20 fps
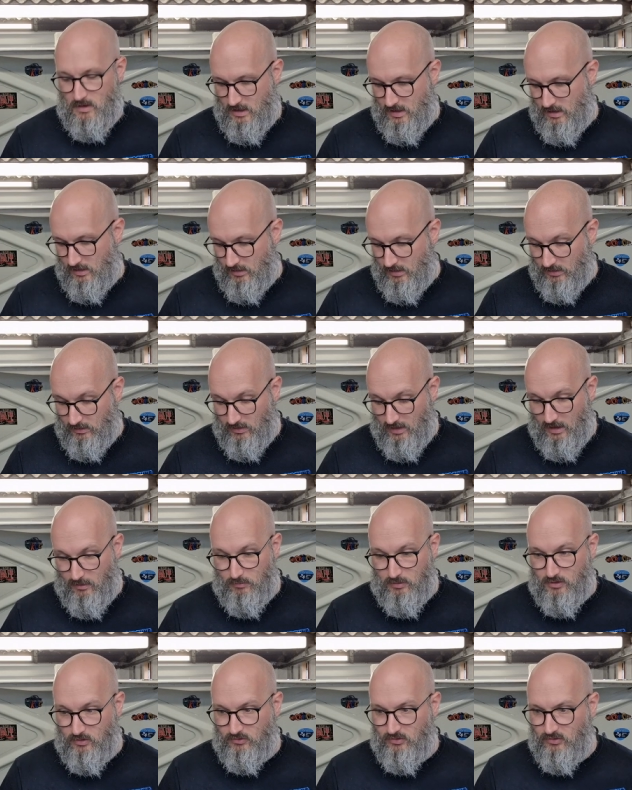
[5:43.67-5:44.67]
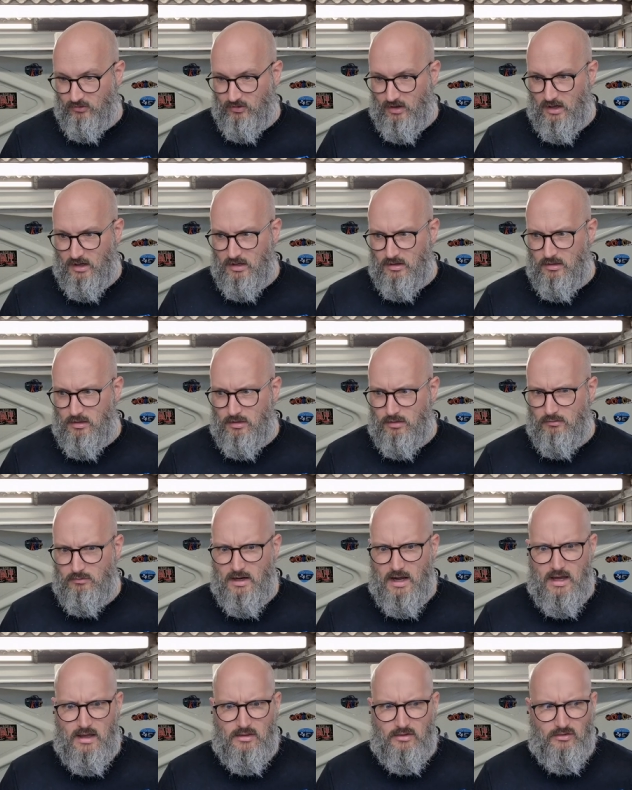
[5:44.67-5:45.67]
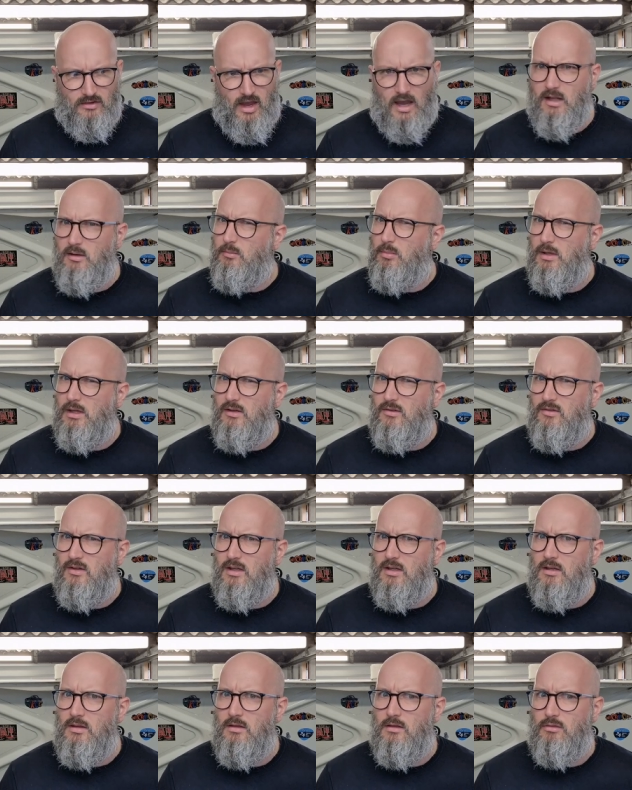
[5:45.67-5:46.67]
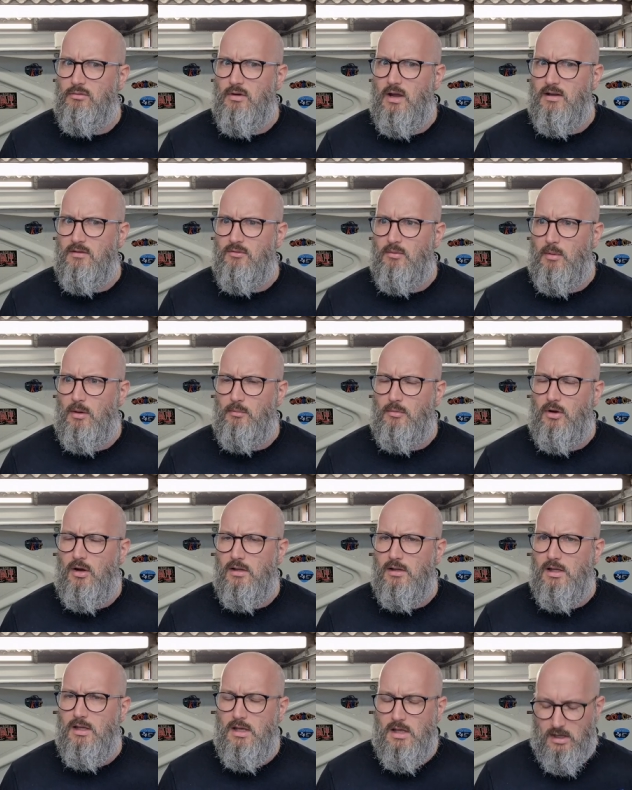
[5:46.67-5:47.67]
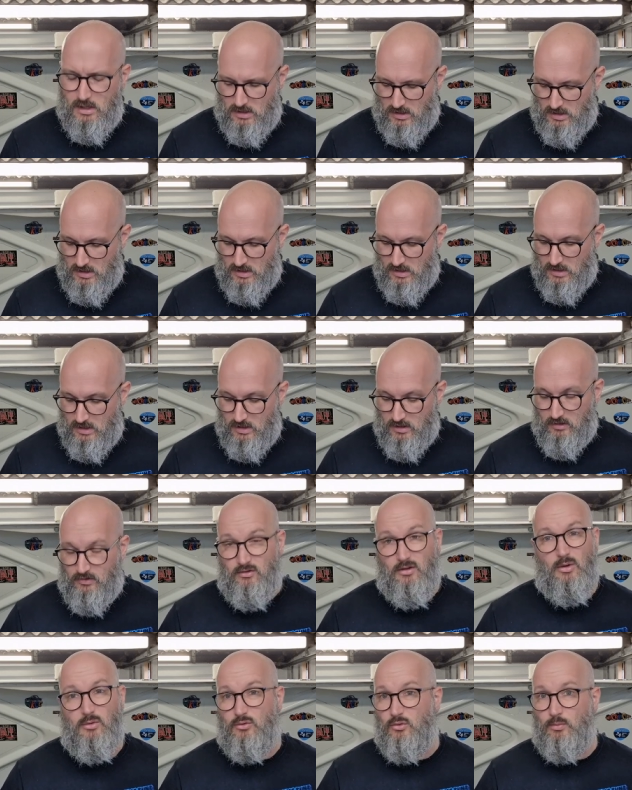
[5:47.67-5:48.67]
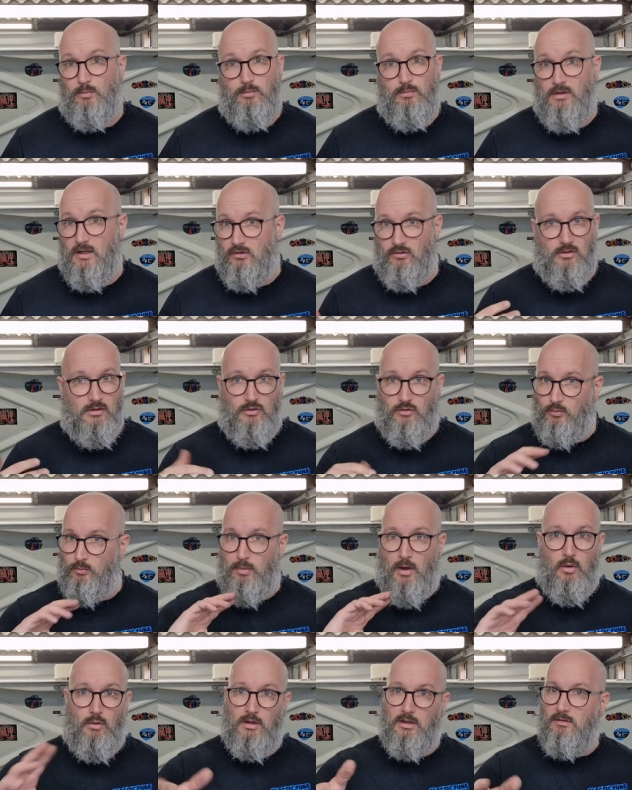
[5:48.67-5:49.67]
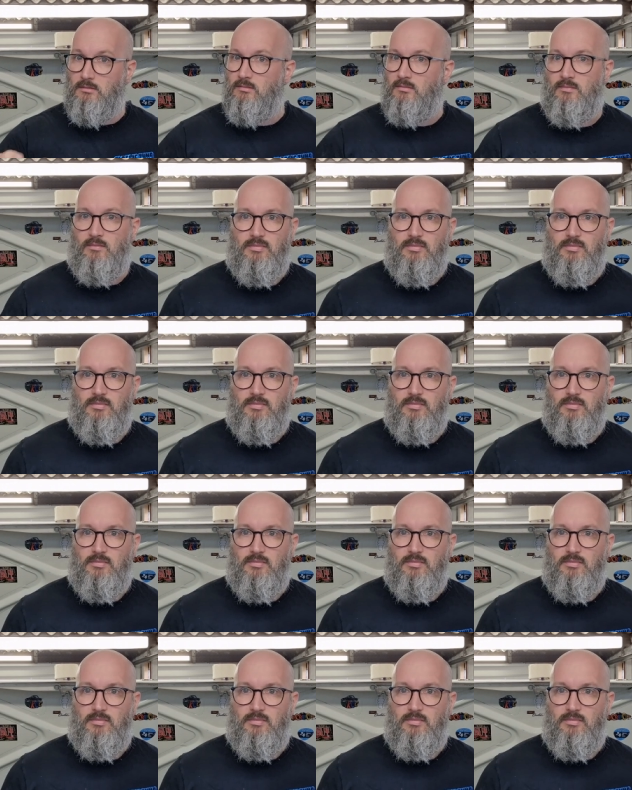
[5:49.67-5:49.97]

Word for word: uh, in there because it's a 3 8 NPT thread, if I remember rightly. So it'll just literally just bolt in,